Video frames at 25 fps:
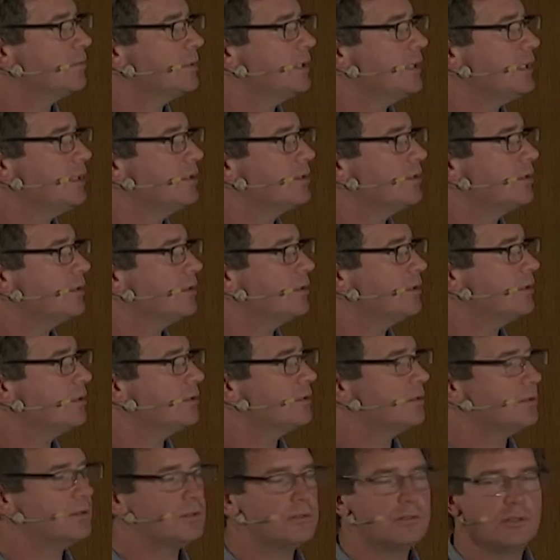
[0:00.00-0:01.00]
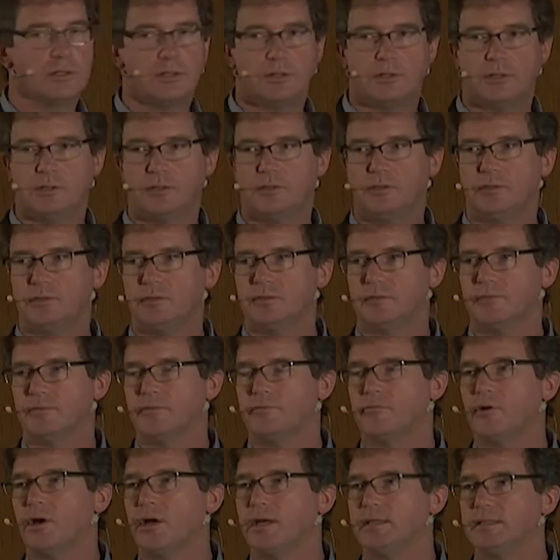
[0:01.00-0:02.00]
We need to use a
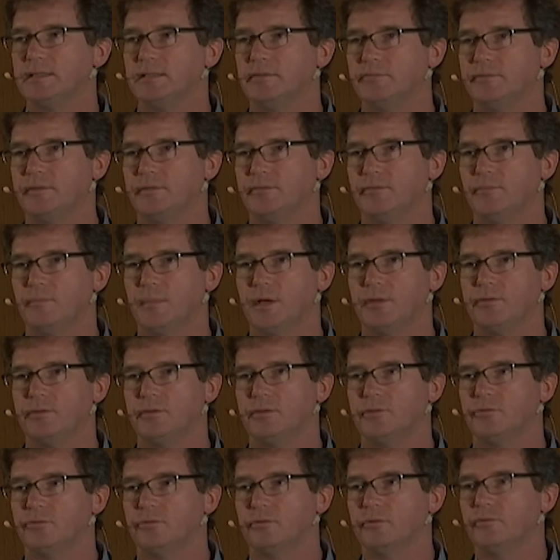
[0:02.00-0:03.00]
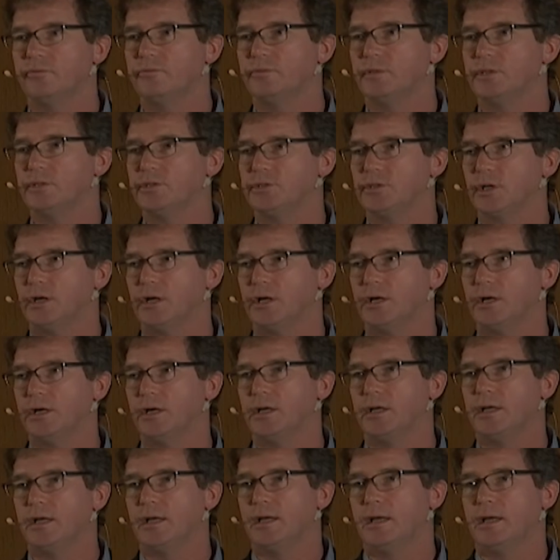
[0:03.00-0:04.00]
variety of different methods, all of which are
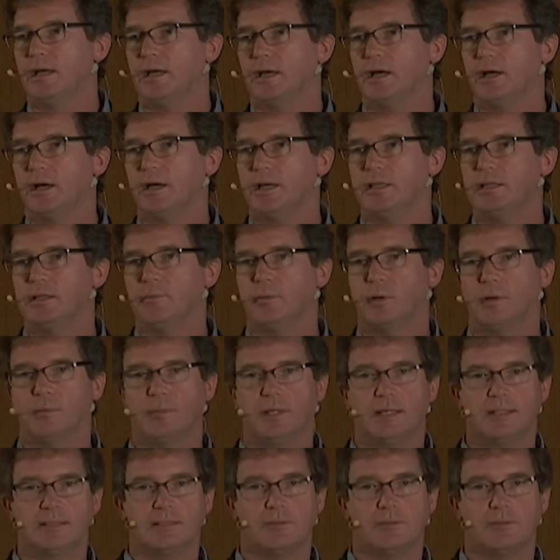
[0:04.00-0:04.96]
in the public